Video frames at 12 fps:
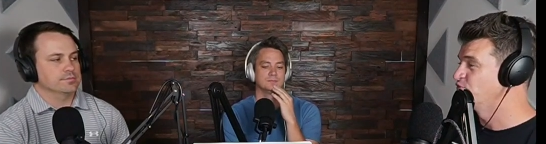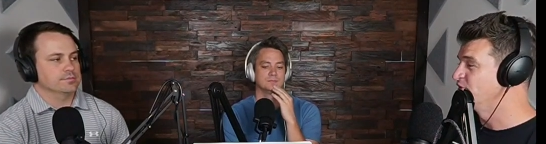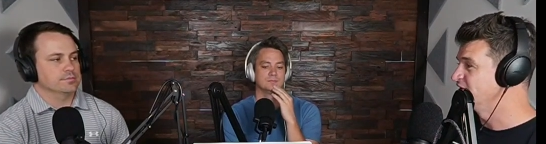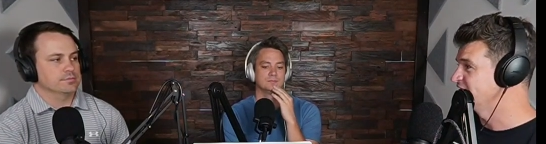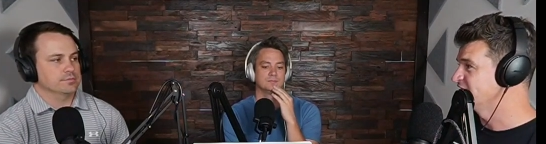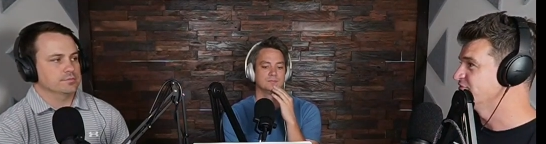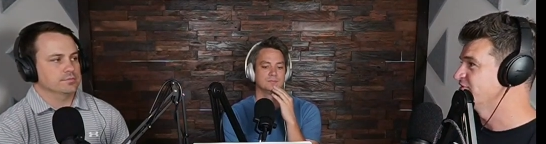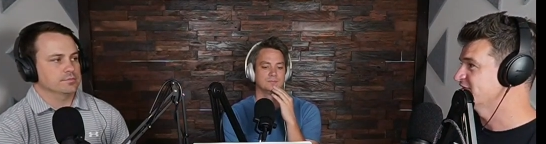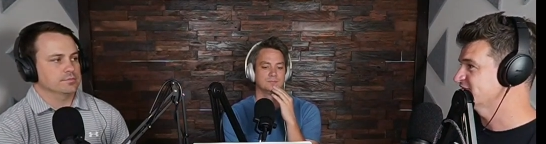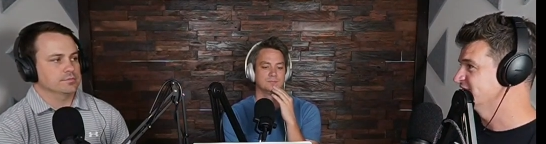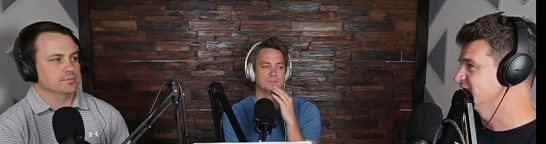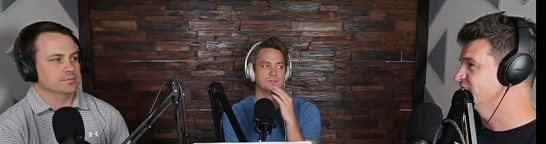Speaker 1: really
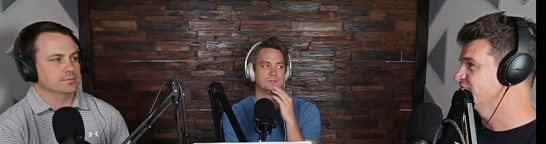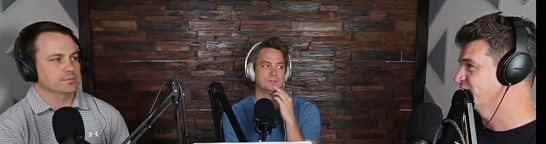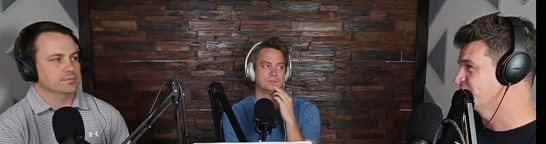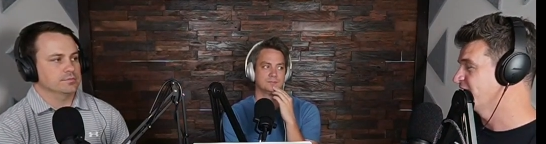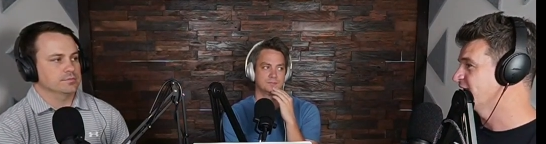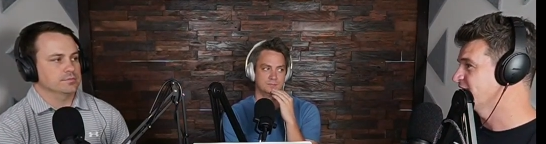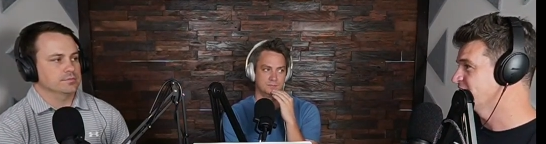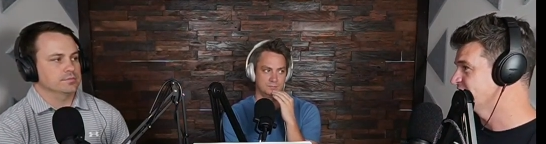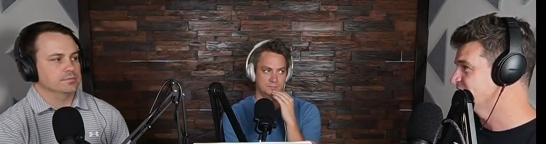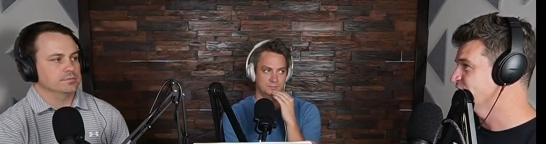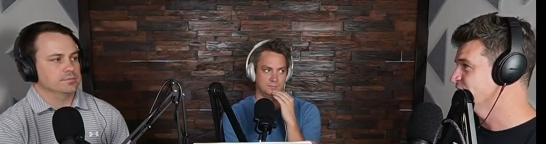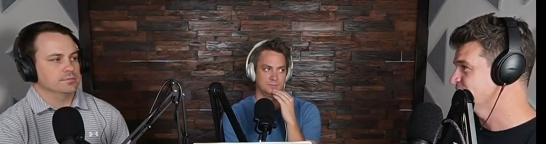invest into figuring out how to
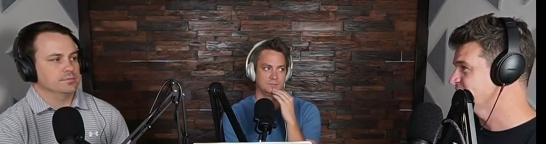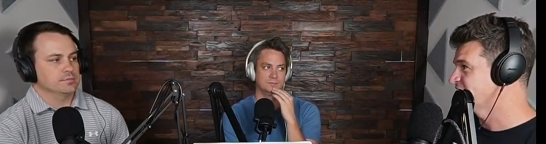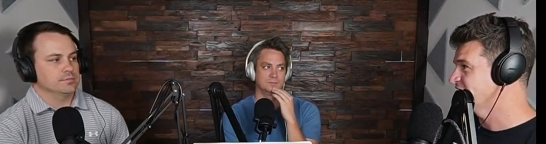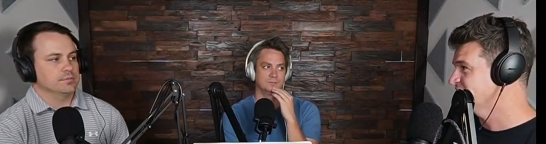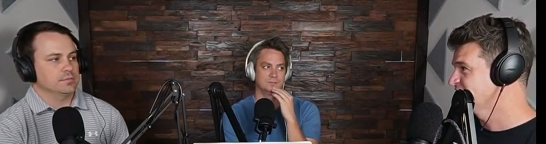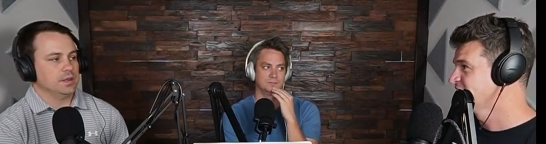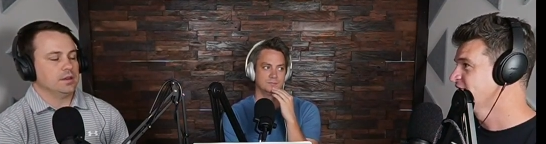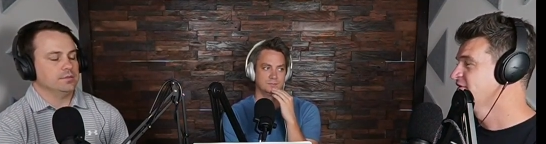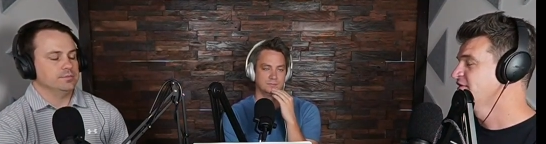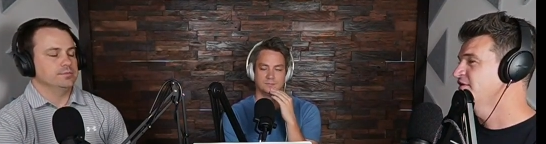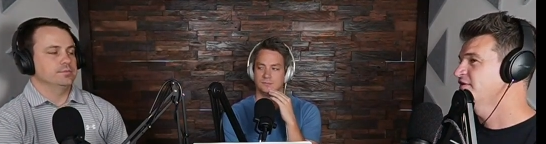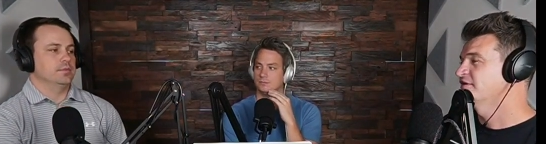interview, right? Yeah.
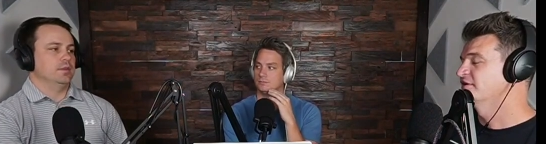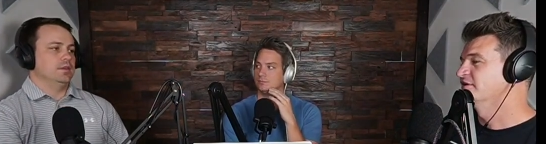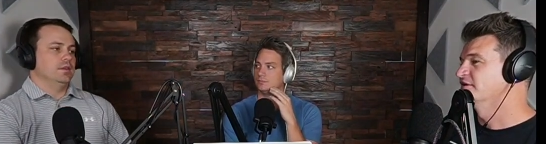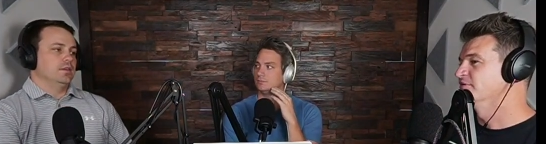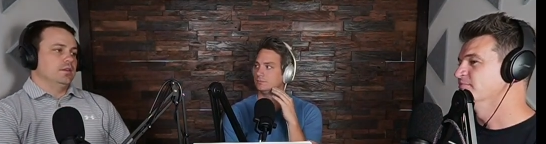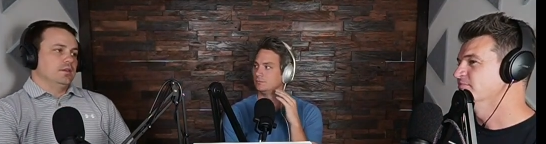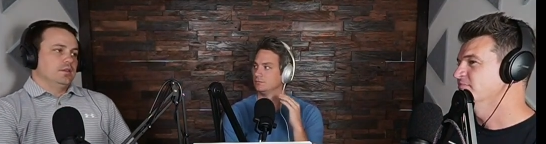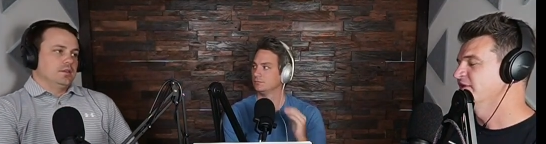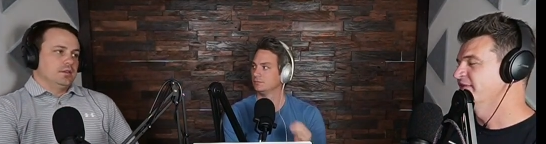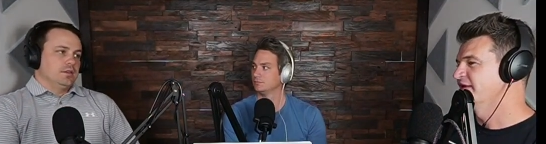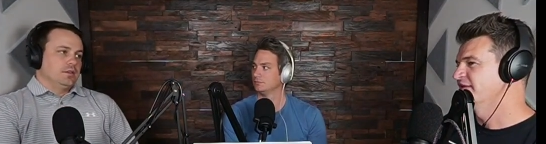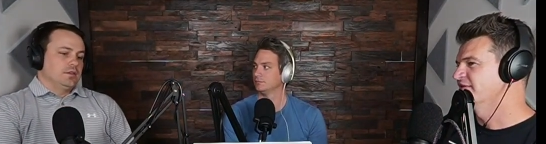Um,
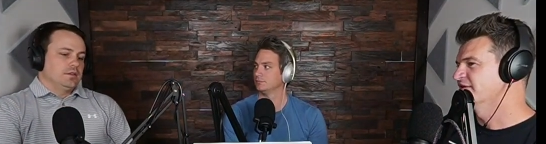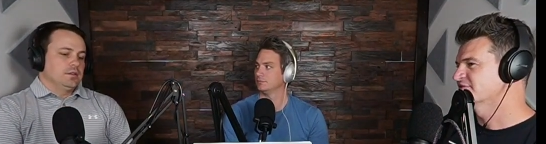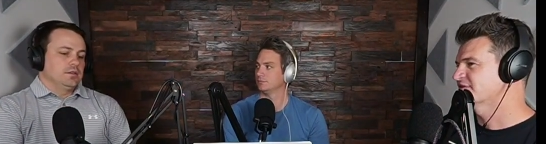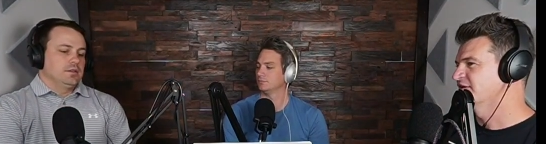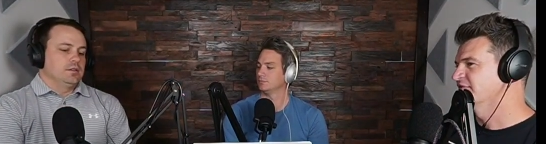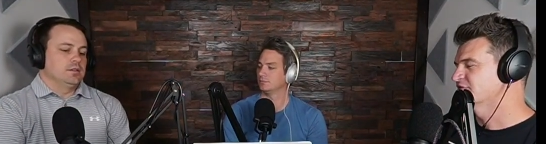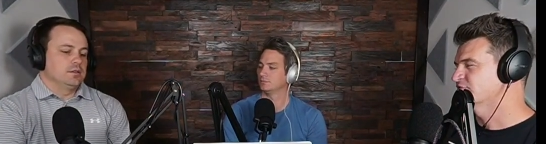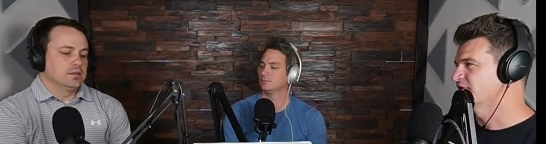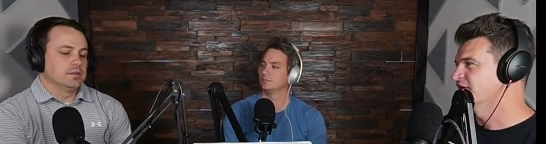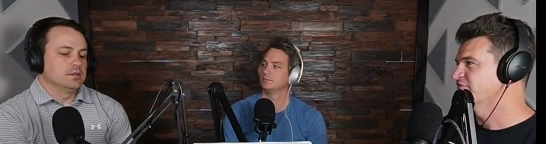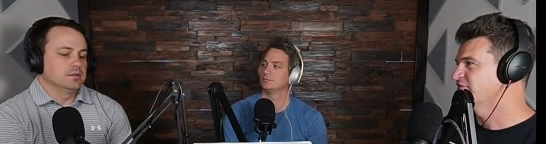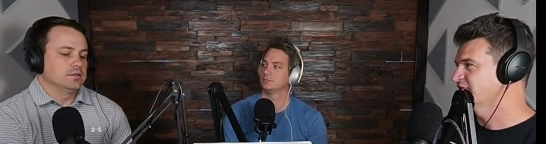and that that's kind of the
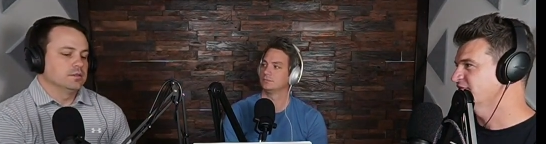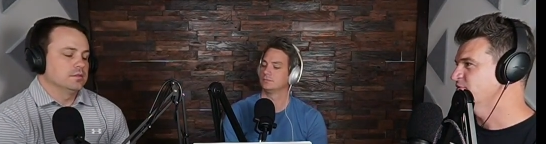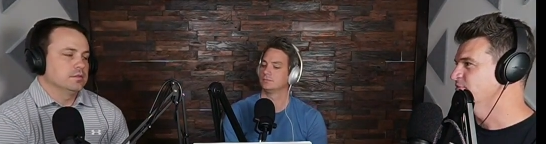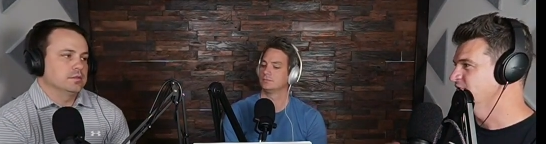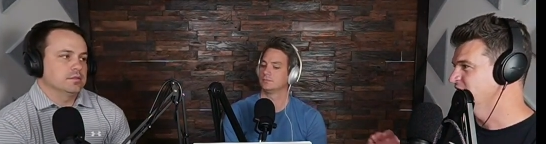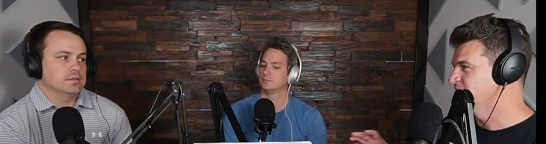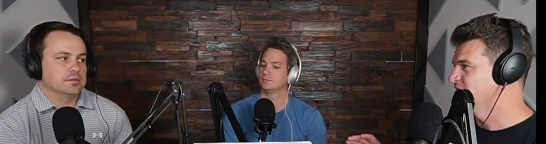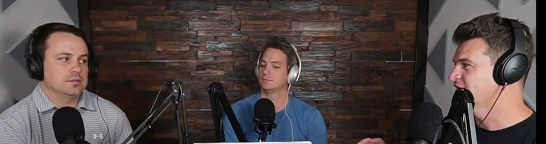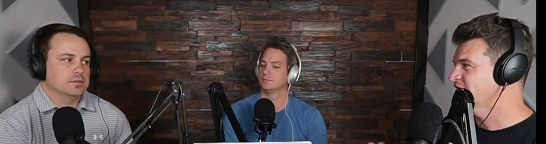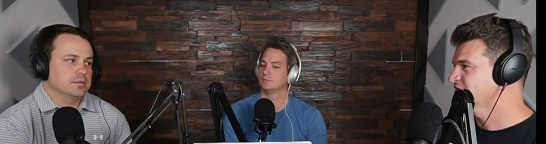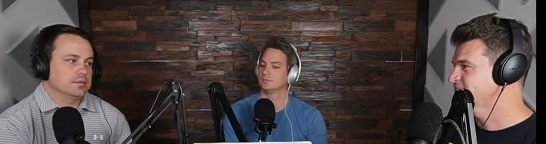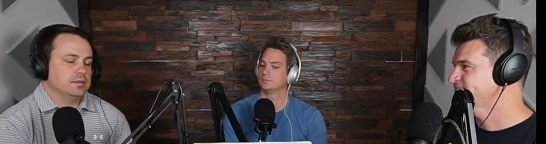trade-off I think people need to
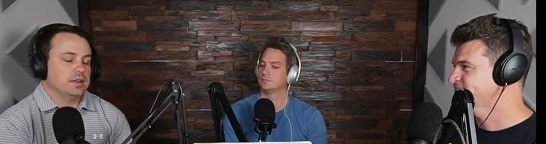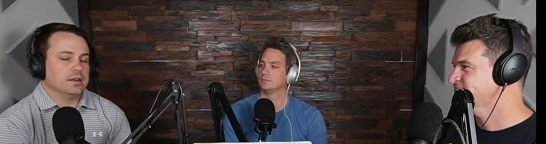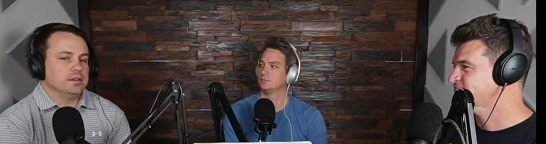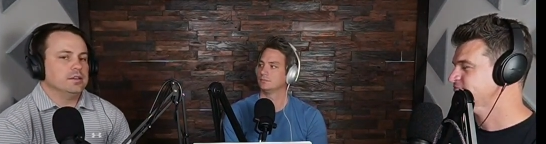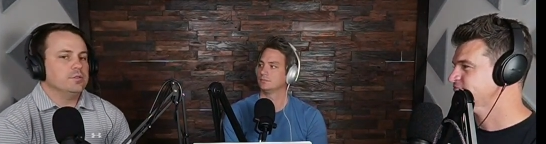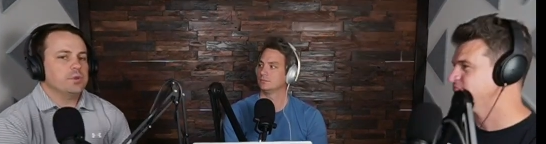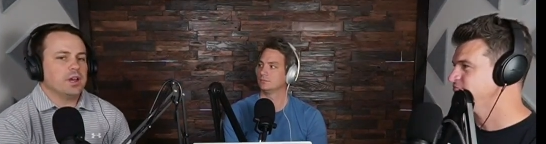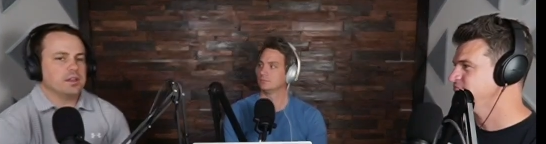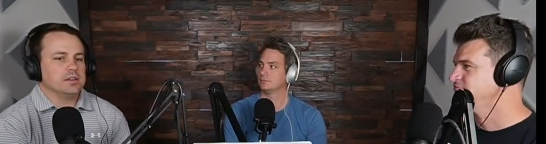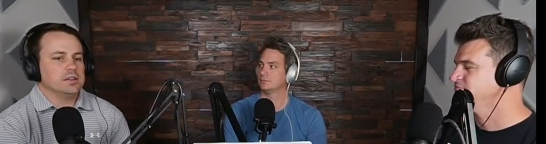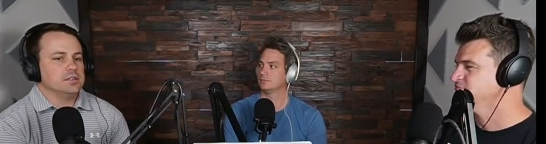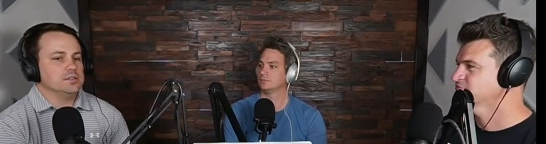make.
Speaker 2: Yeah, and the
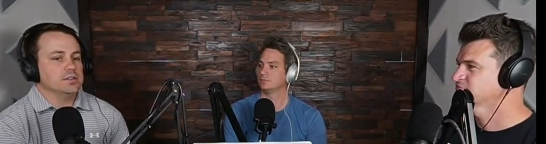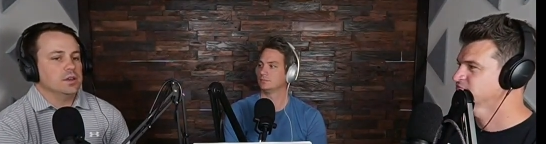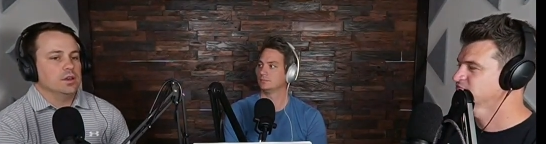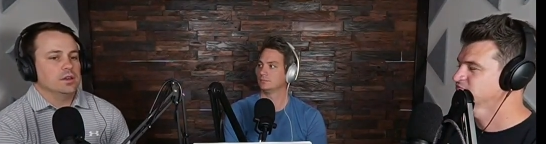reality is